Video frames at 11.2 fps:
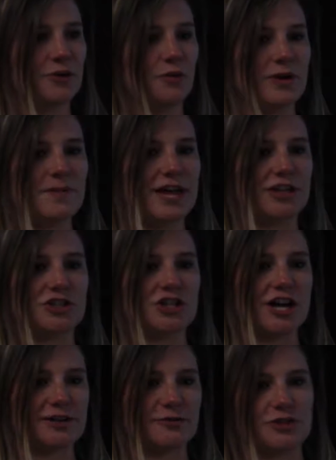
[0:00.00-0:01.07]
we may
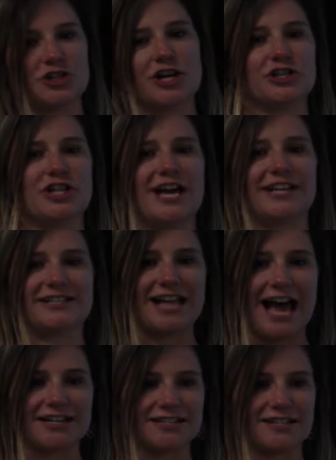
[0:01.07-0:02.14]
judge that
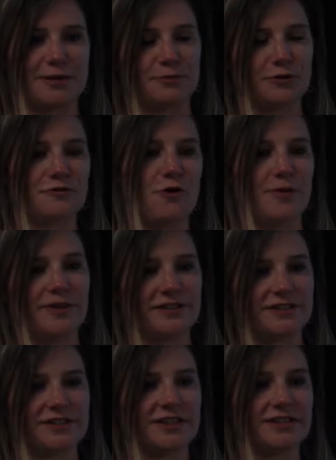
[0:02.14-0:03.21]
exact same
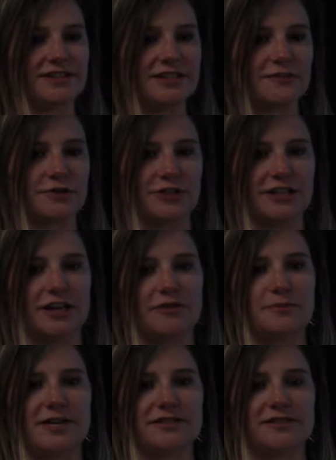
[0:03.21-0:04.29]
performance differently on
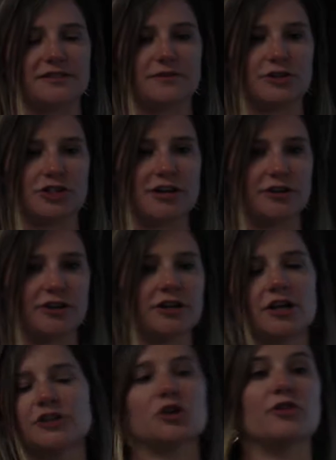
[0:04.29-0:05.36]
the basis of their gender.
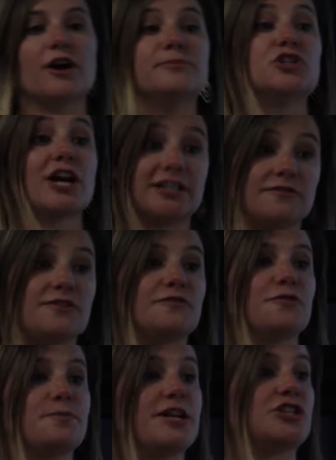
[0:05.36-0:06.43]
So objective
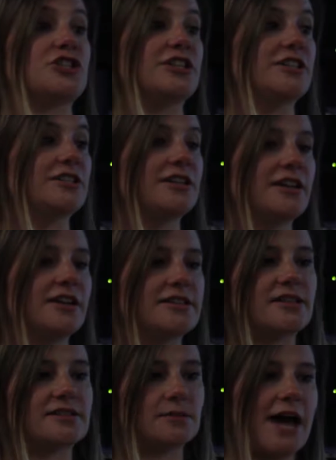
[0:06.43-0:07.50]
information is
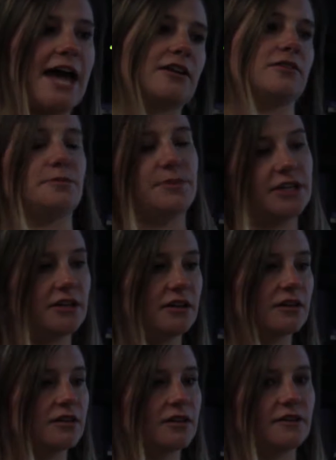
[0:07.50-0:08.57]
systematically
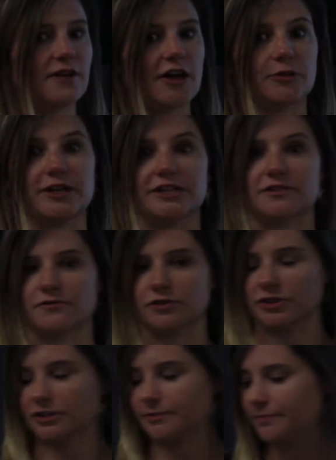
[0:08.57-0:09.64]
being evaluated
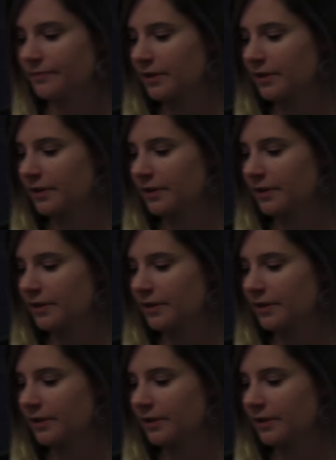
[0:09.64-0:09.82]
differently.